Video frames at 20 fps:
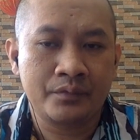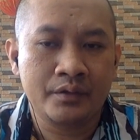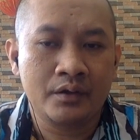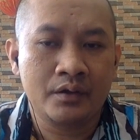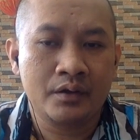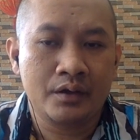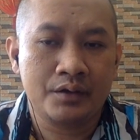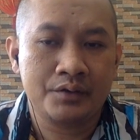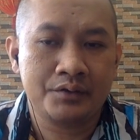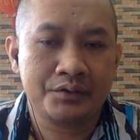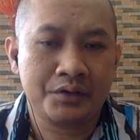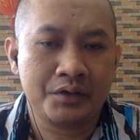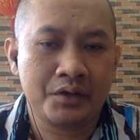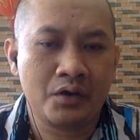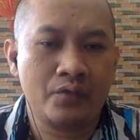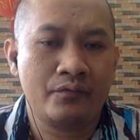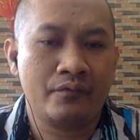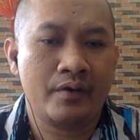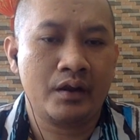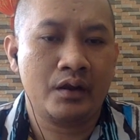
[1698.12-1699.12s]
A
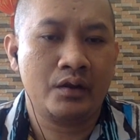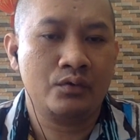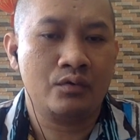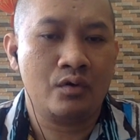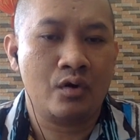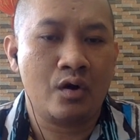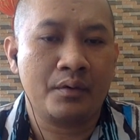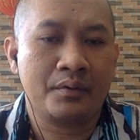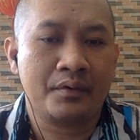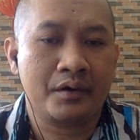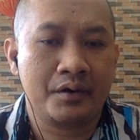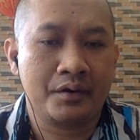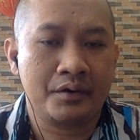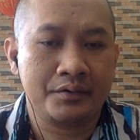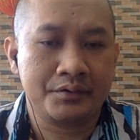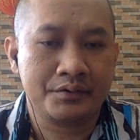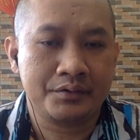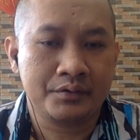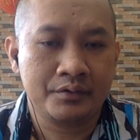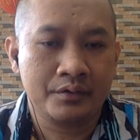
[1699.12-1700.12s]
zero value
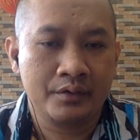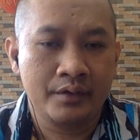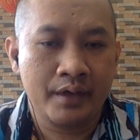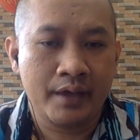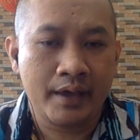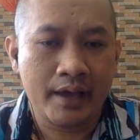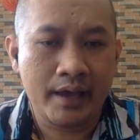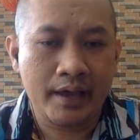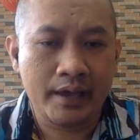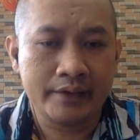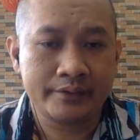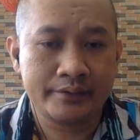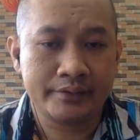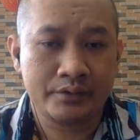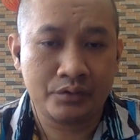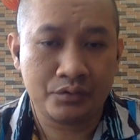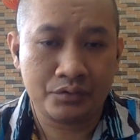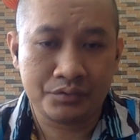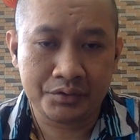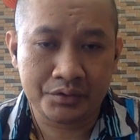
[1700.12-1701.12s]
occurs as
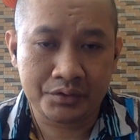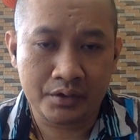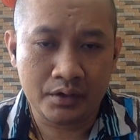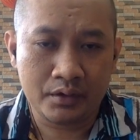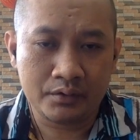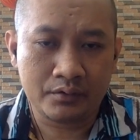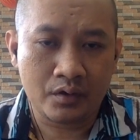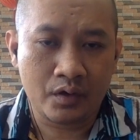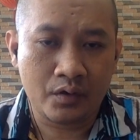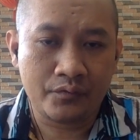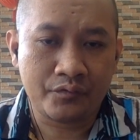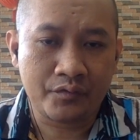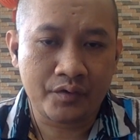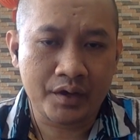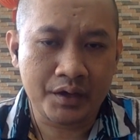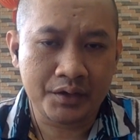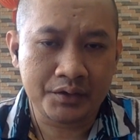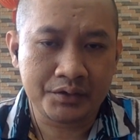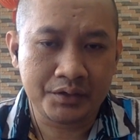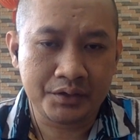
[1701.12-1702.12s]
the result of
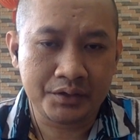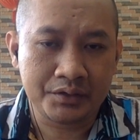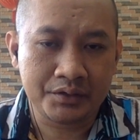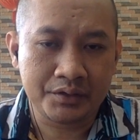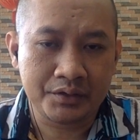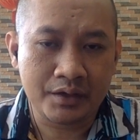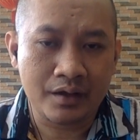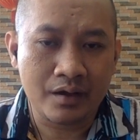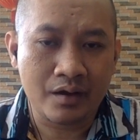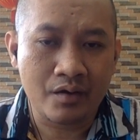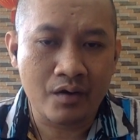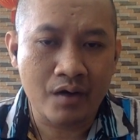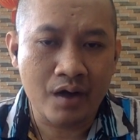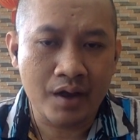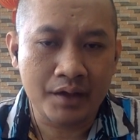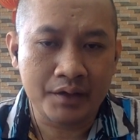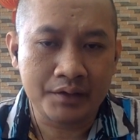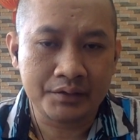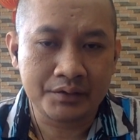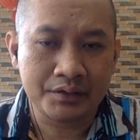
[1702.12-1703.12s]
cases that
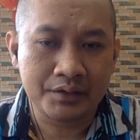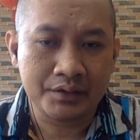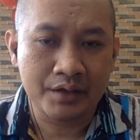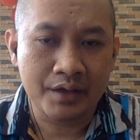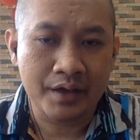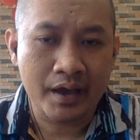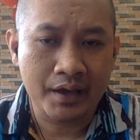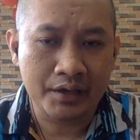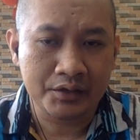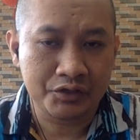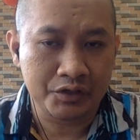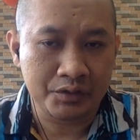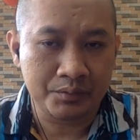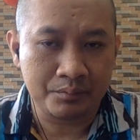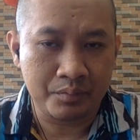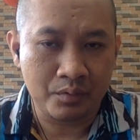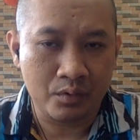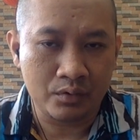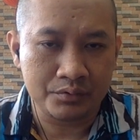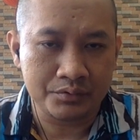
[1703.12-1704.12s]
arise in the hedging
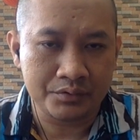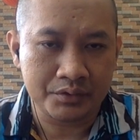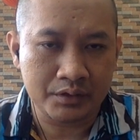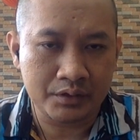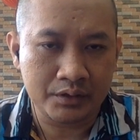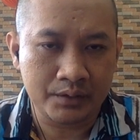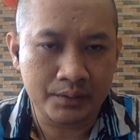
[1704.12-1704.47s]
policy.